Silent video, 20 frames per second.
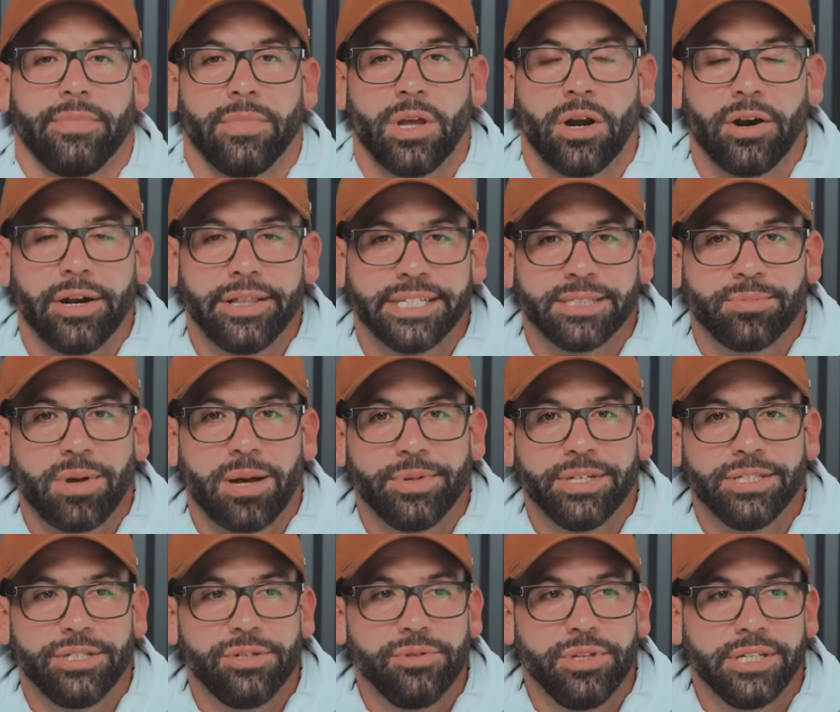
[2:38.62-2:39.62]
All right, let's pop
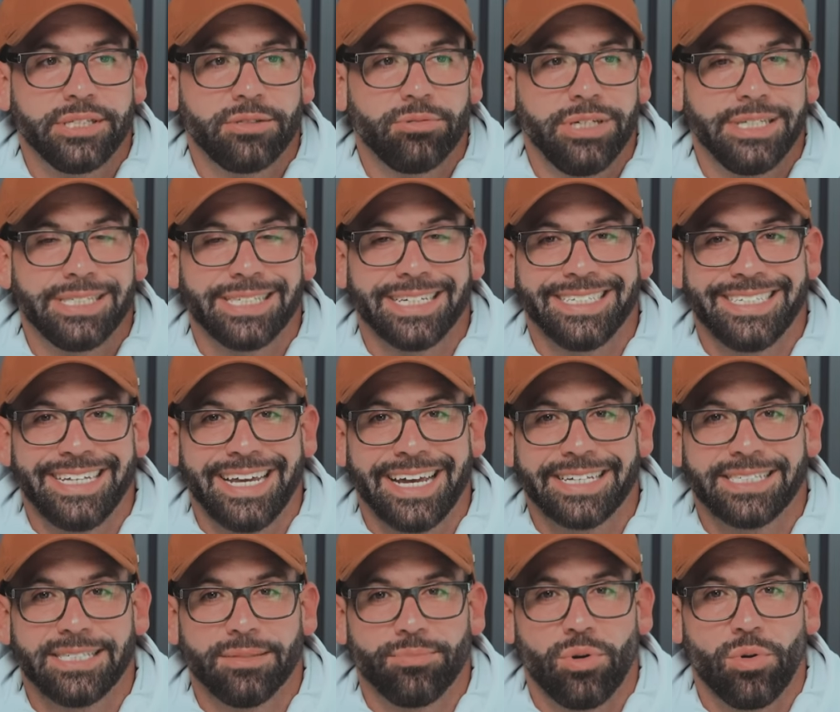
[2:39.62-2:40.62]
into this week's
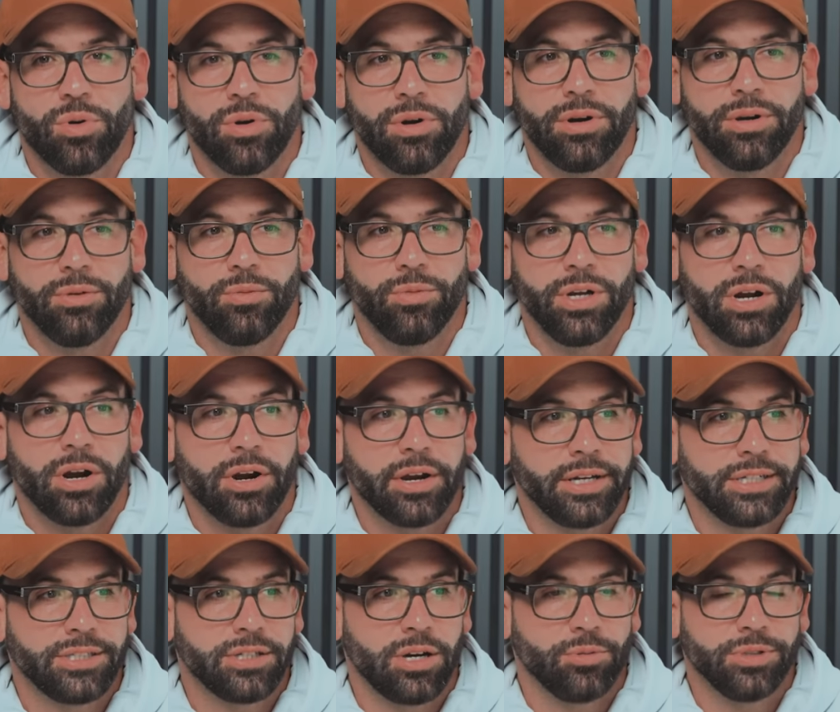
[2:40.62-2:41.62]
tech support. We are
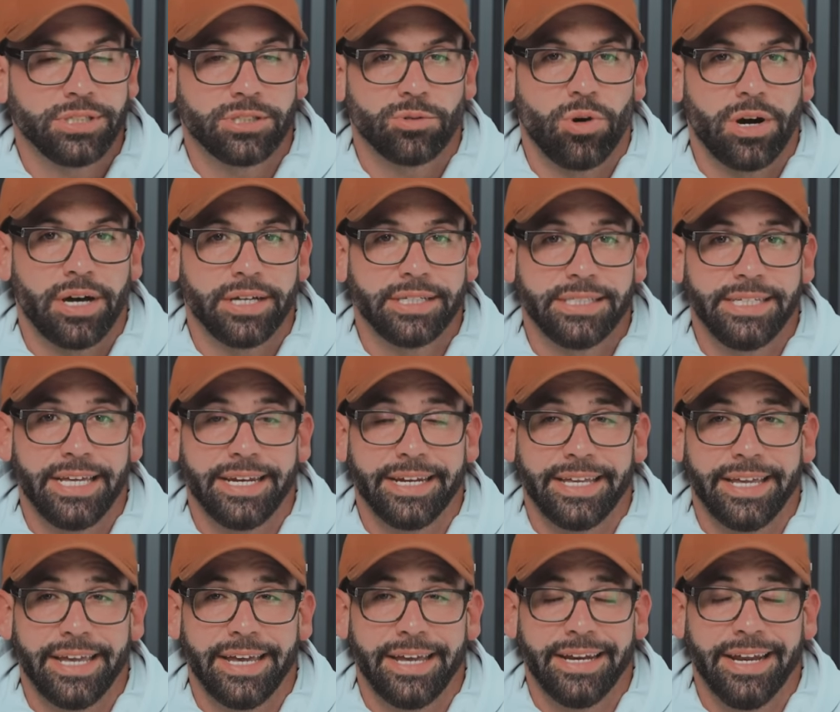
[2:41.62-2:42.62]
going to start with squats yet
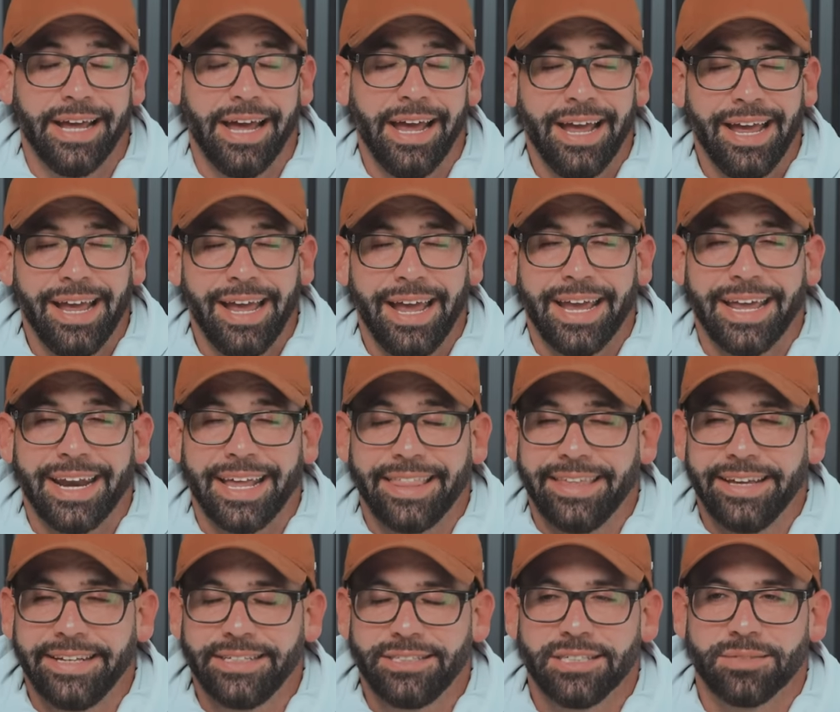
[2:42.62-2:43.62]
again. And I
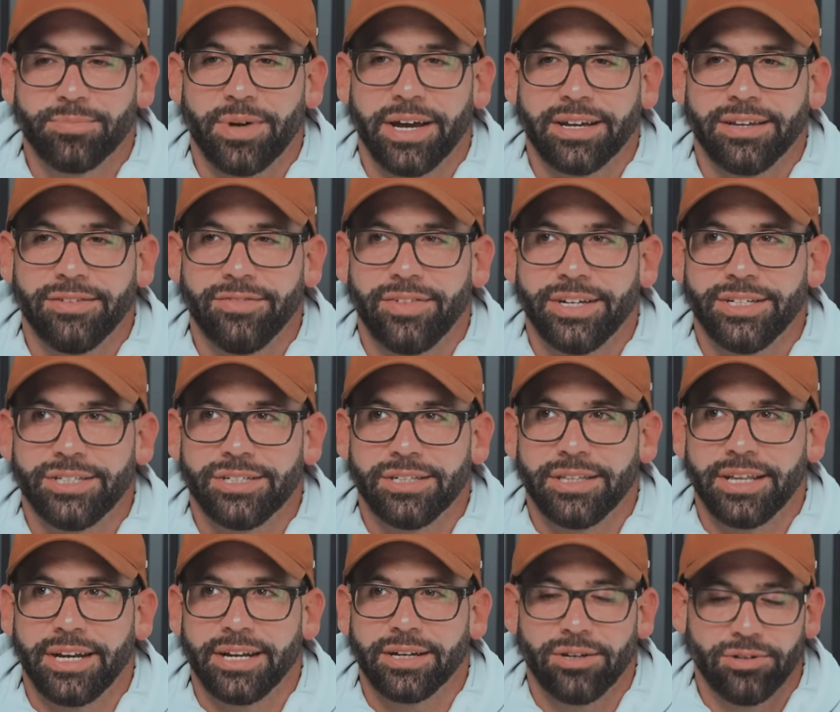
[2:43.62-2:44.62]
think it's just by convention
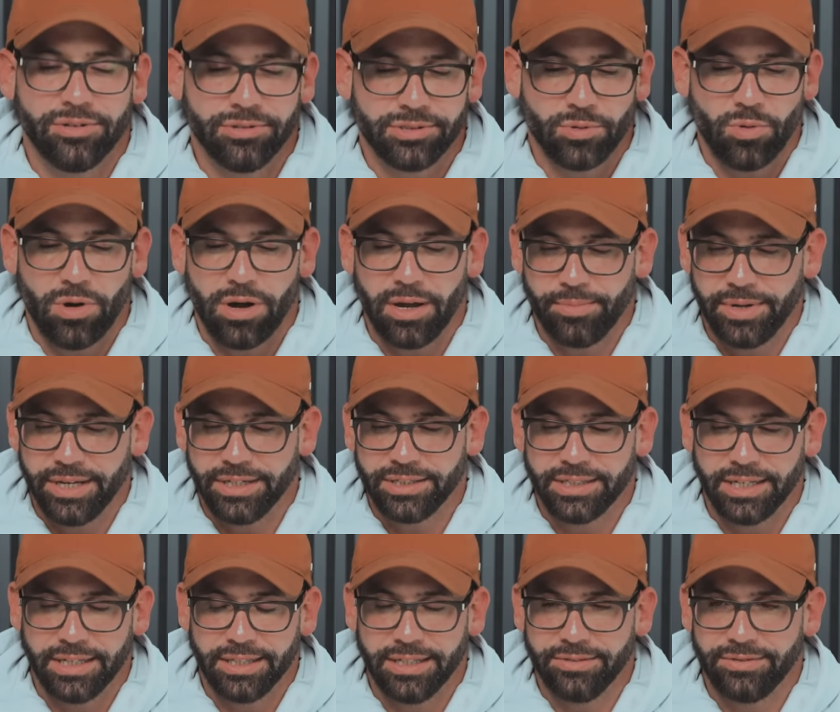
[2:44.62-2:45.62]
that I go squat, bench,
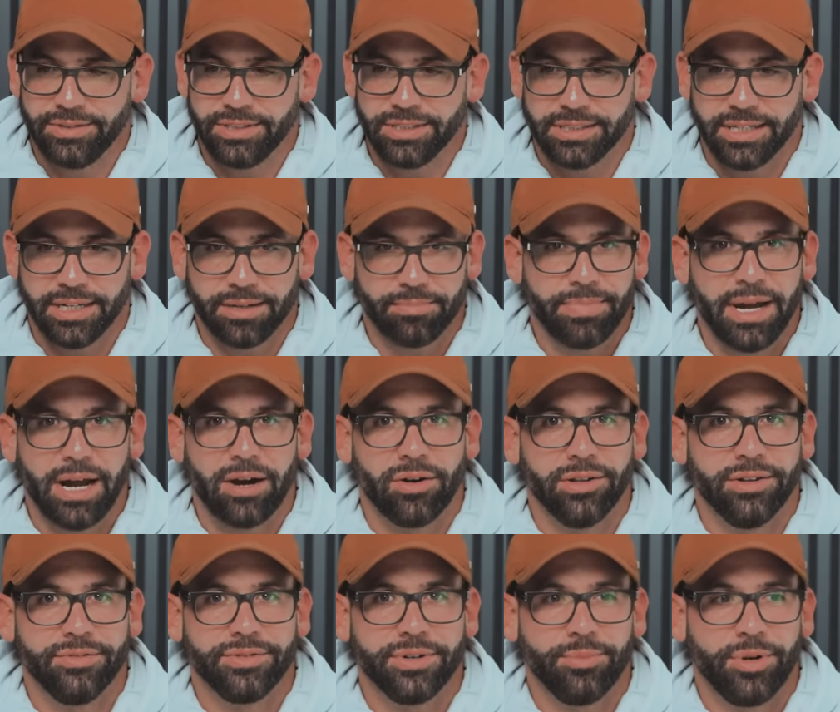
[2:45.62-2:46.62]
deadlifts, just like
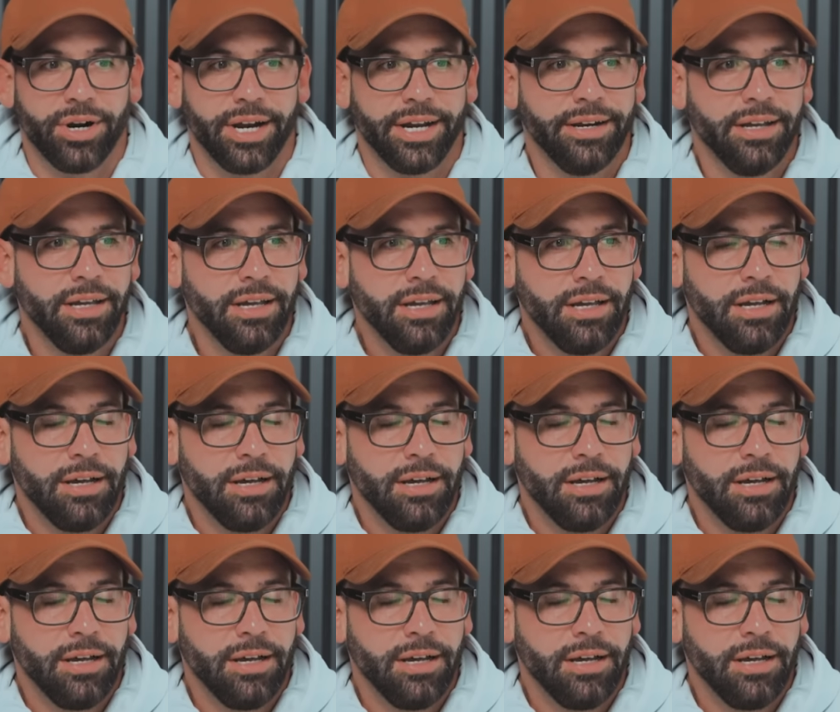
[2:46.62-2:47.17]
powerlifter brain.